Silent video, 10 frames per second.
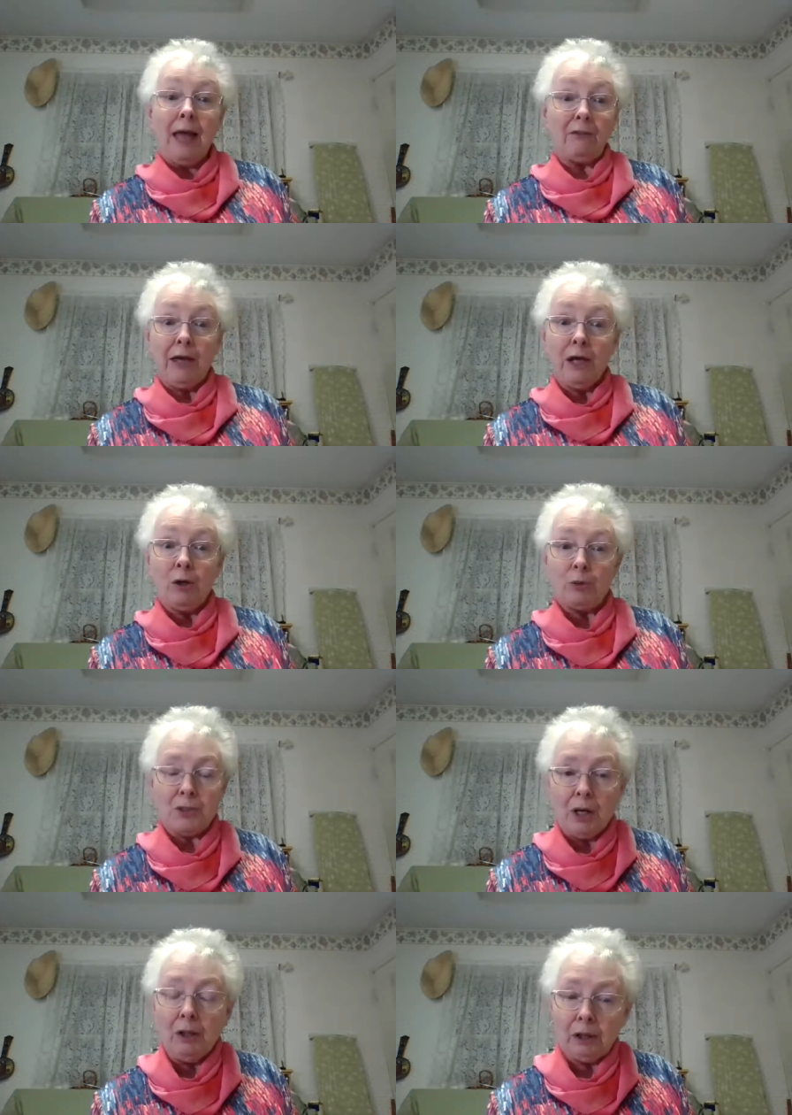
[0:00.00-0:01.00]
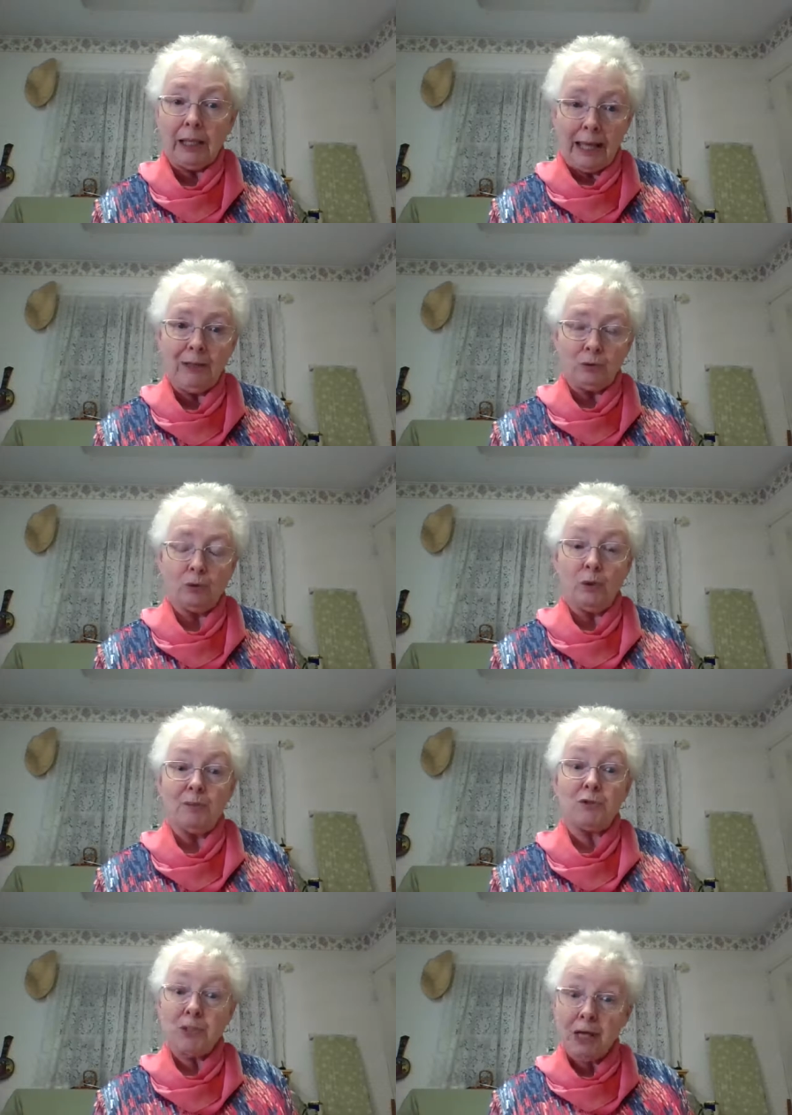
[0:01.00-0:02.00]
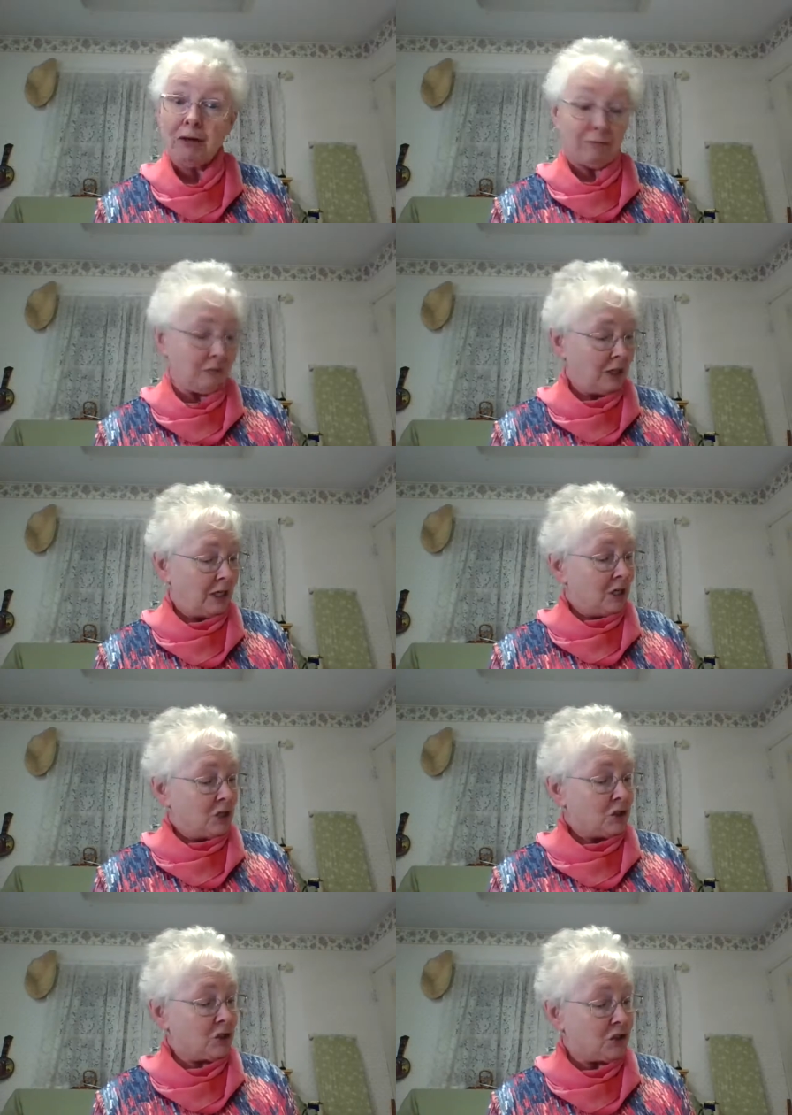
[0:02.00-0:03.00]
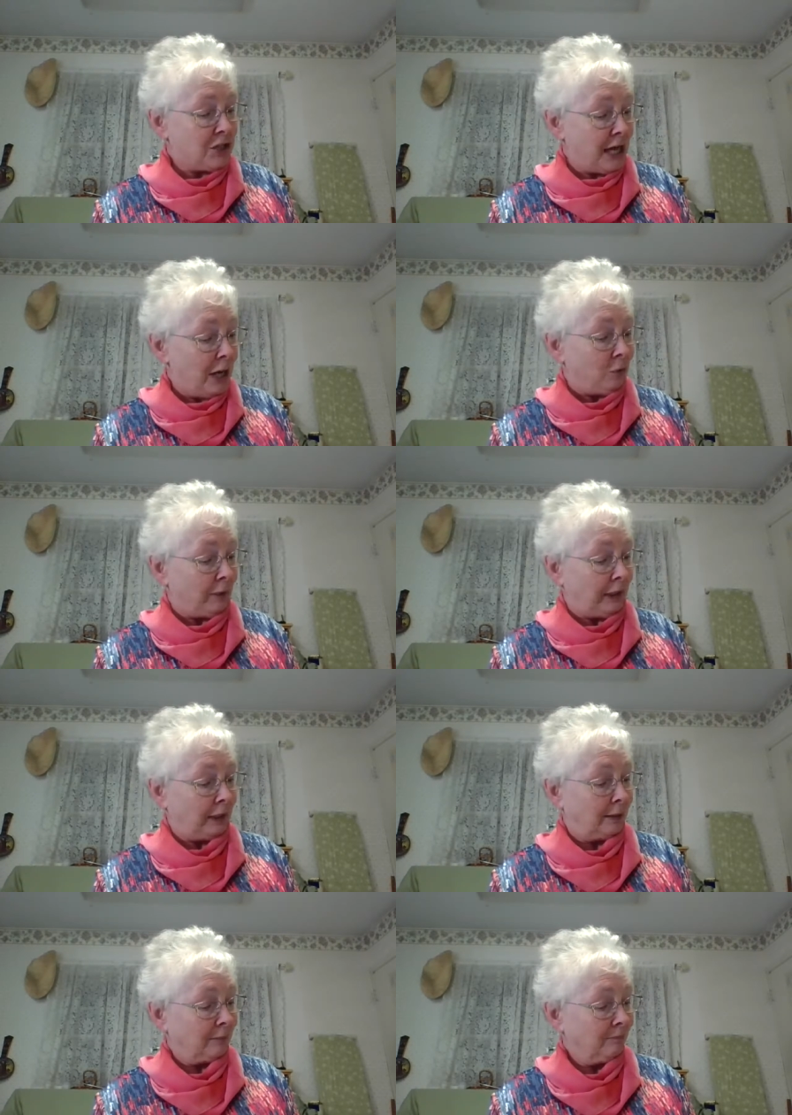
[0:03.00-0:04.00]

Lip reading: and there was Uncle Andrew himself, staring